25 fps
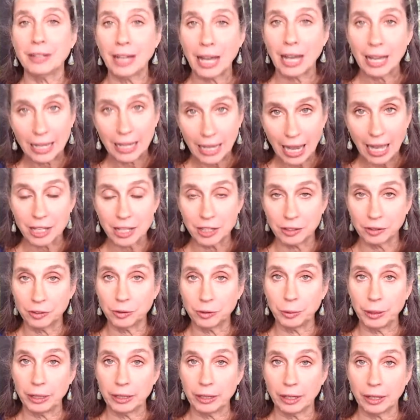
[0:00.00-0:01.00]
I got you,
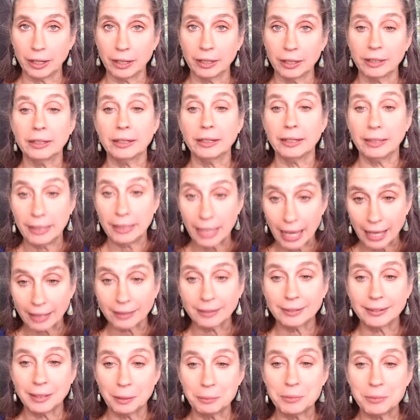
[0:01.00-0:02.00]
sweetheart.
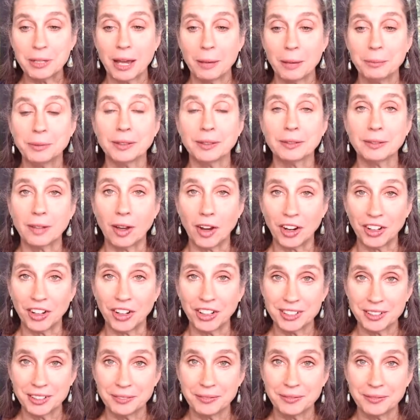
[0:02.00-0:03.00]
Yes, sometimes it's hard.